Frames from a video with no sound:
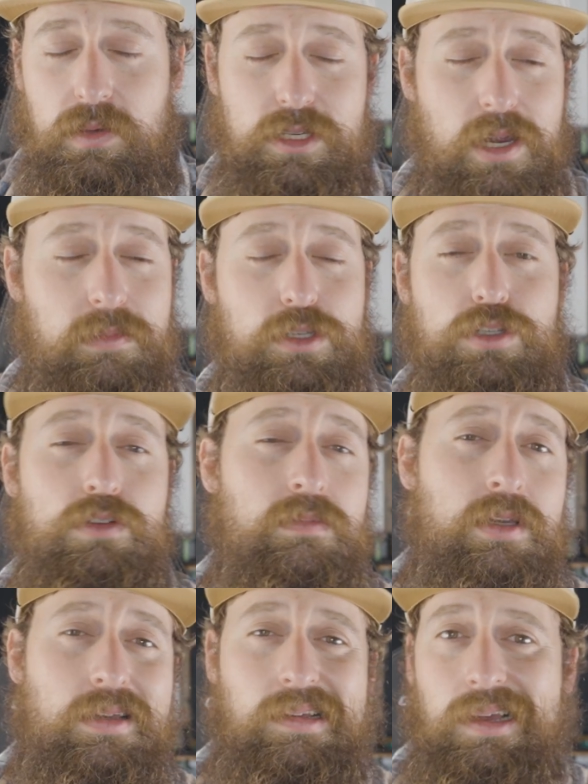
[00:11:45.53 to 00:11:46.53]
which I'm
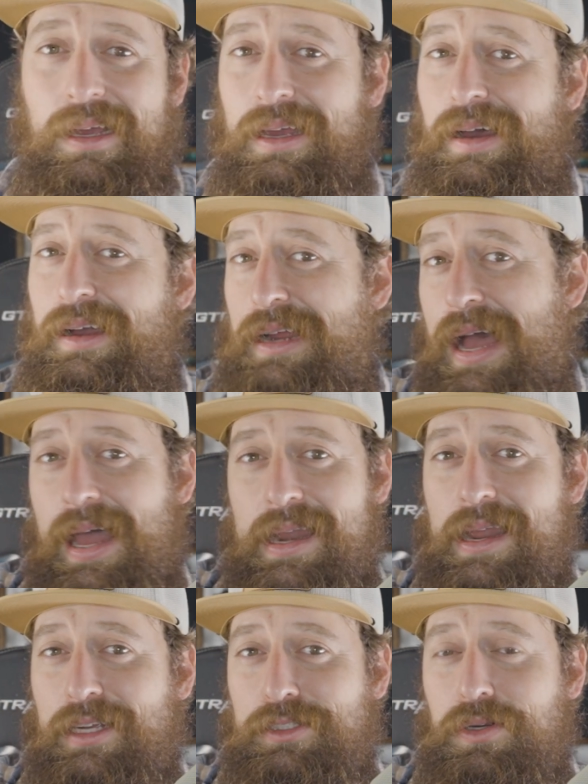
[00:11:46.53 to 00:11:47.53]
assuming a
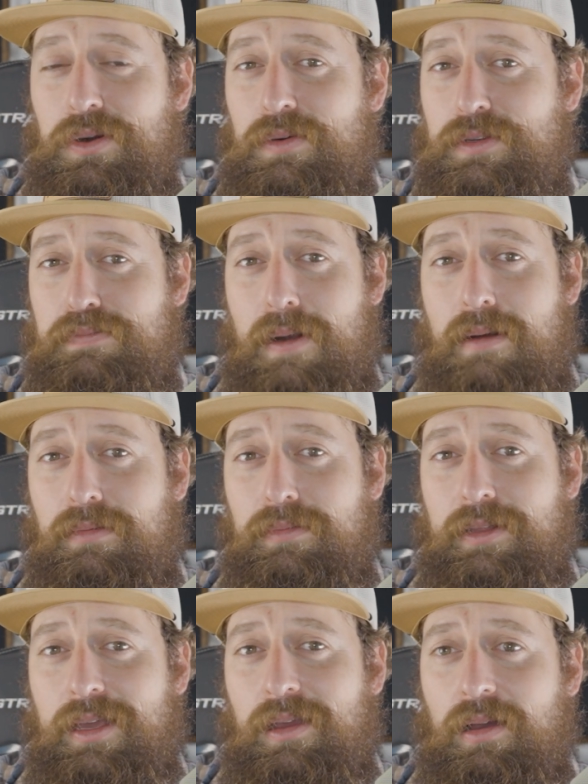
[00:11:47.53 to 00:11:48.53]
guy next door was
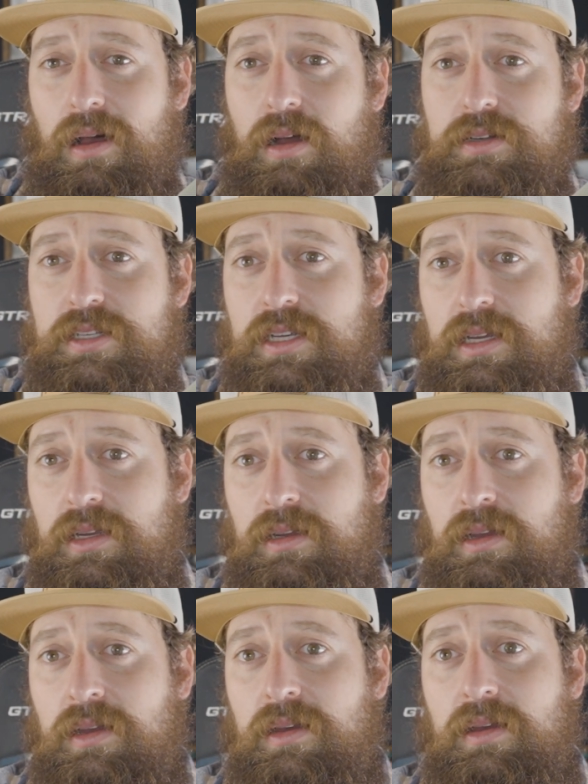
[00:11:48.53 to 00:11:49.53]
probably
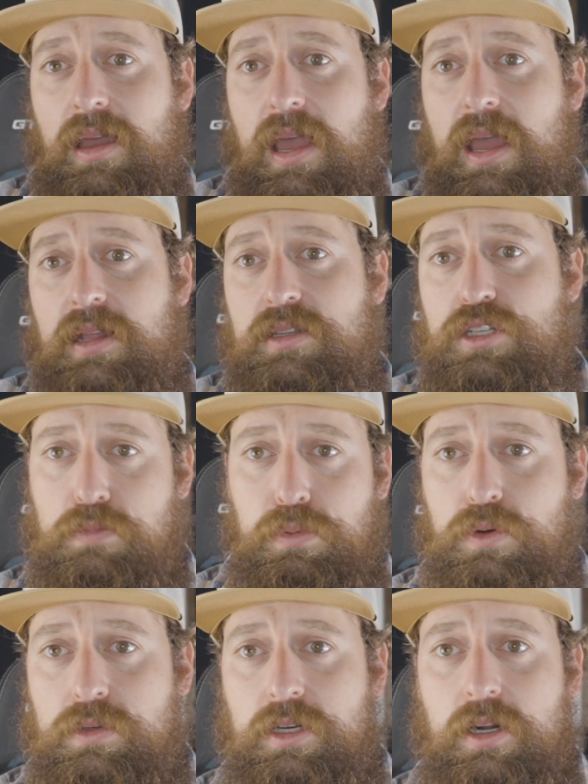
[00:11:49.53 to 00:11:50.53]
hunting and
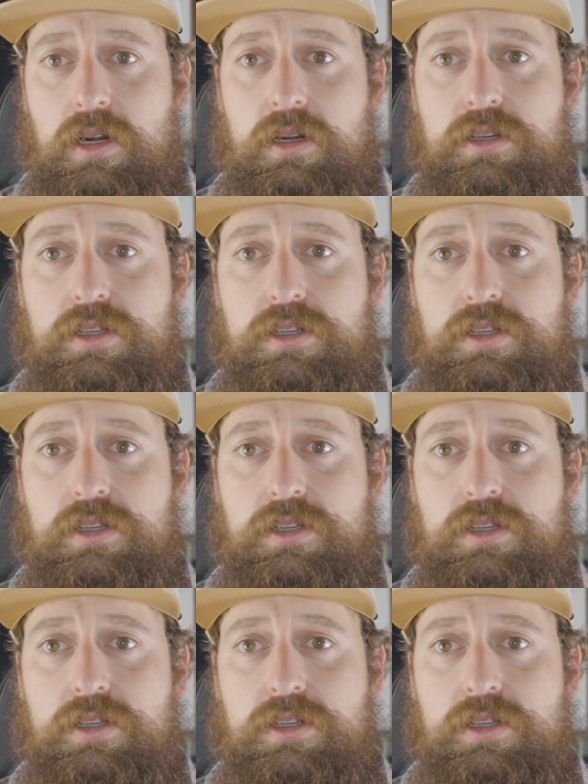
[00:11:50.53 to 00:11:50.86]
spooked her.